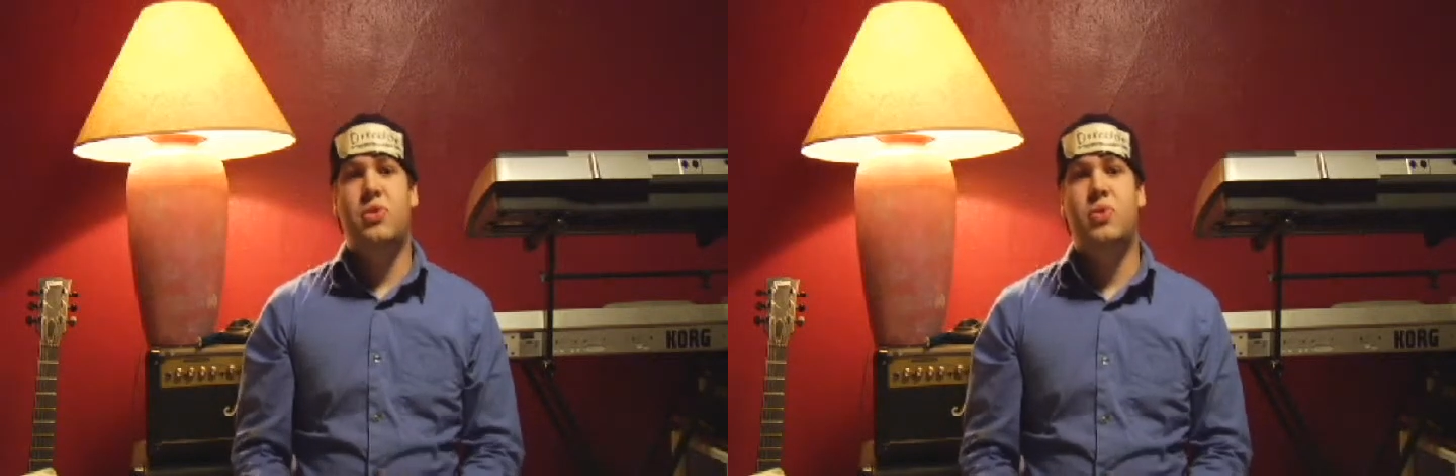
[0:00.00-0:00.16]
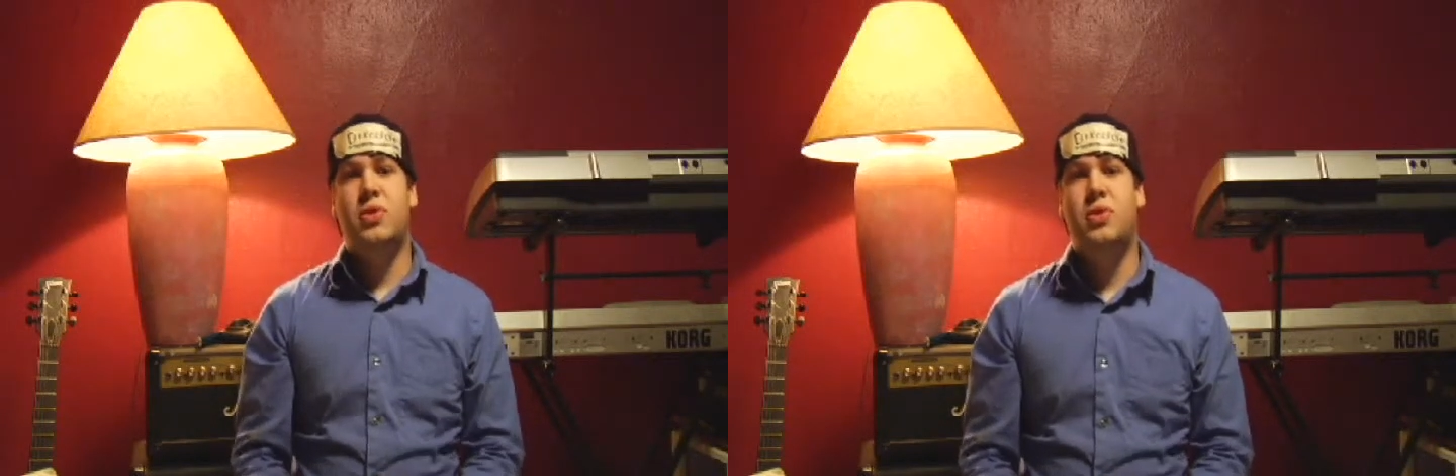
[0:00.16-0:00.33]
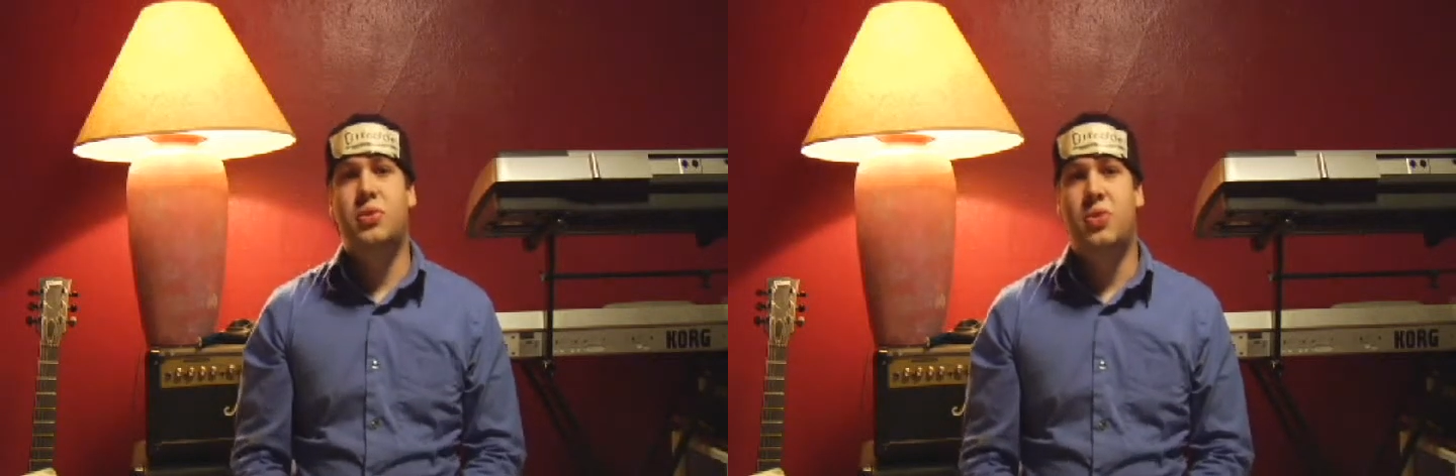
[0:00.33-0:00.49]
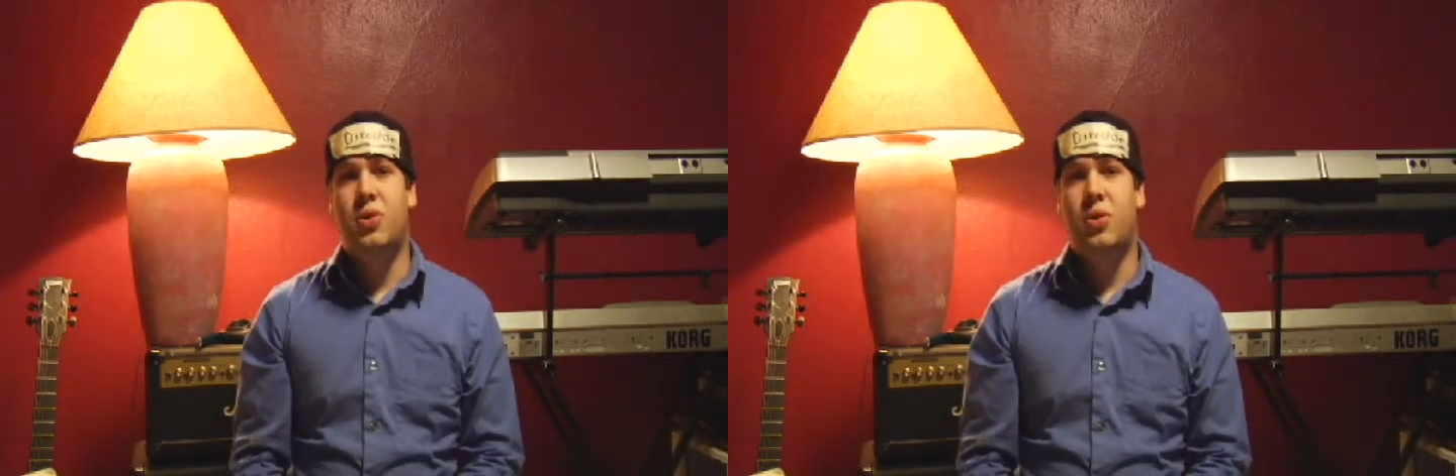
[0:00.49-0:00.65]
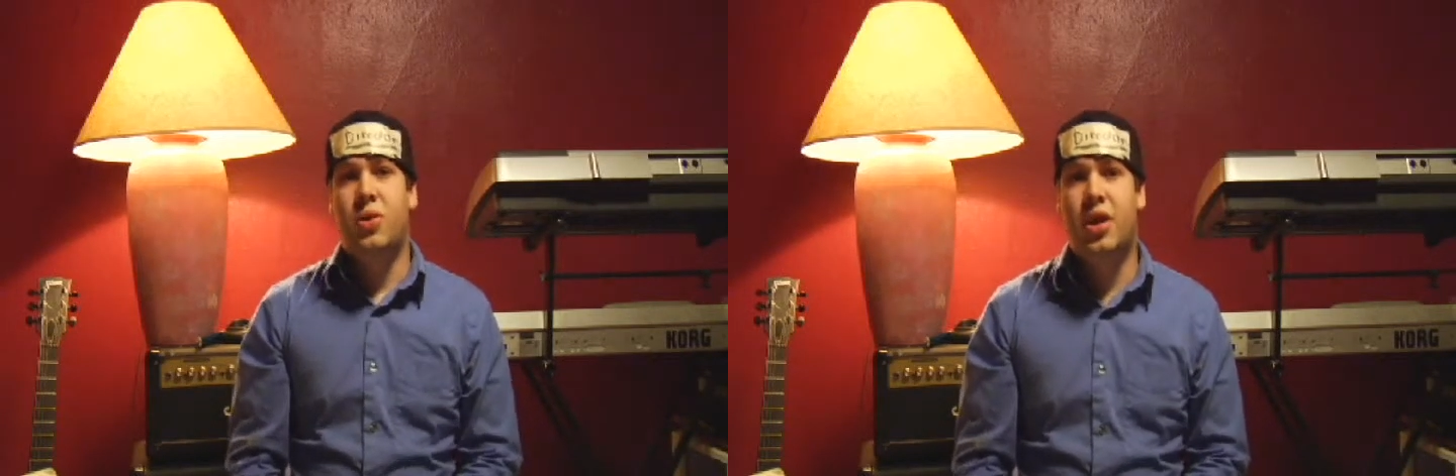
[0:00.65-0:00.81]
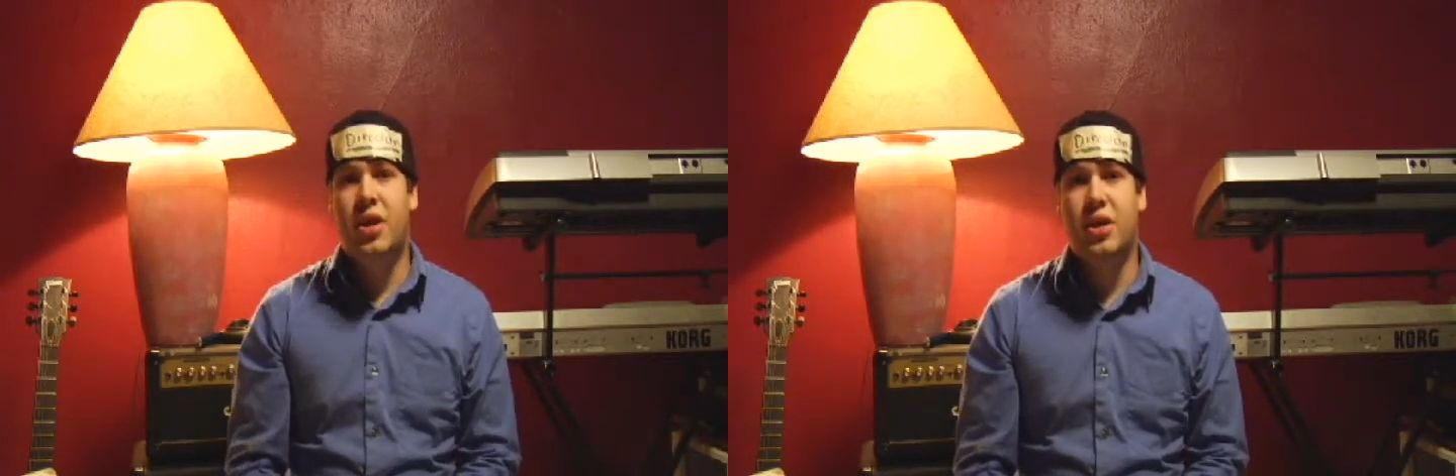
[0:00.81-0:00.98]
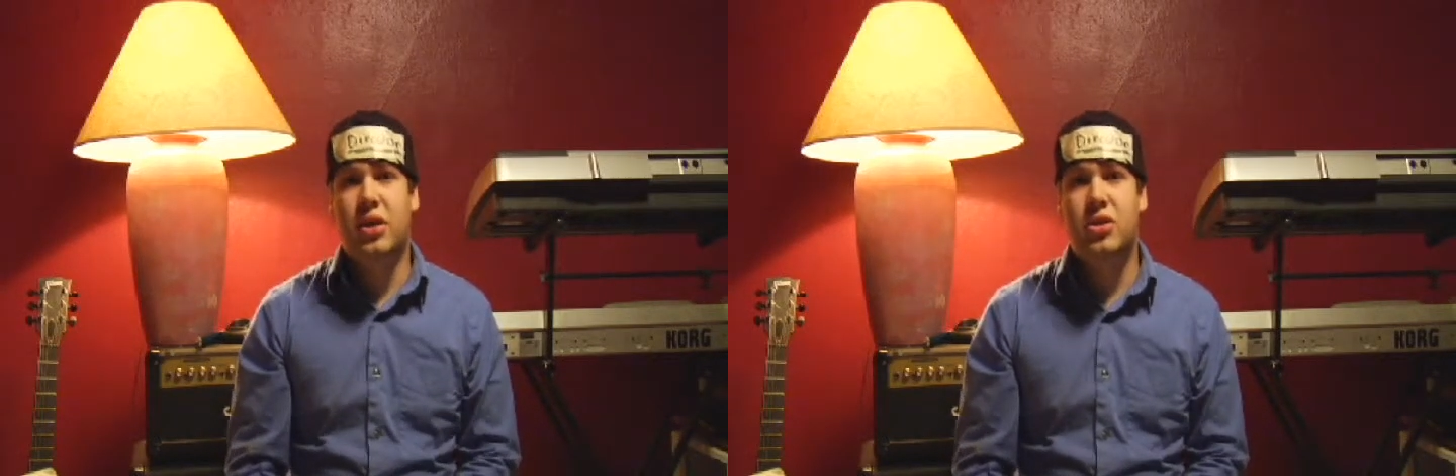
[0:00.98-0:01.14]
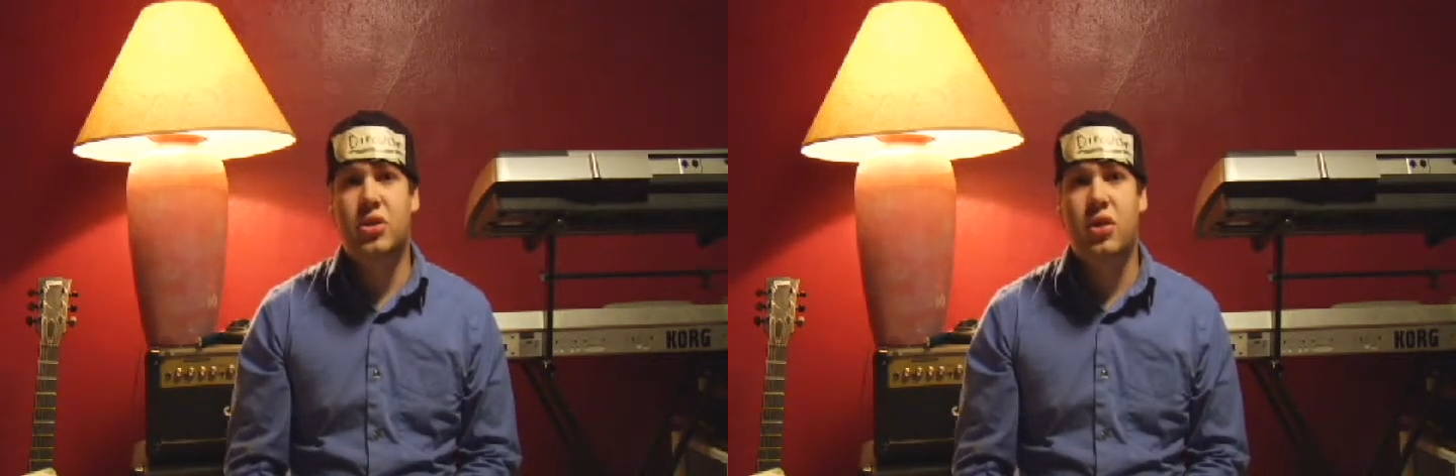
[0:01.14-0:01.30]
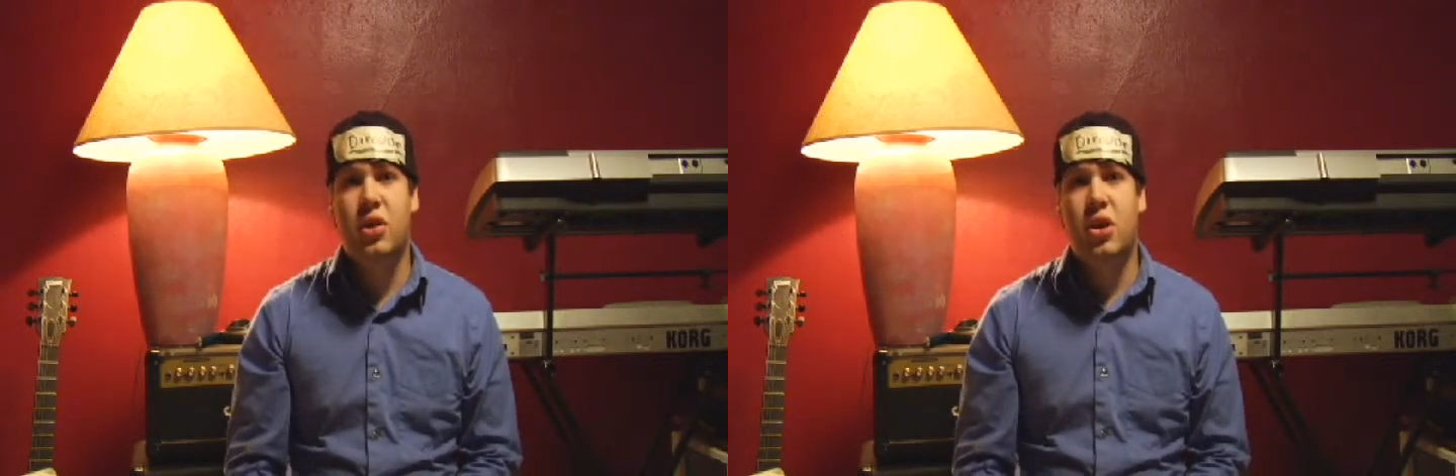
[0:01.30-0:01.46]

going to the arcades.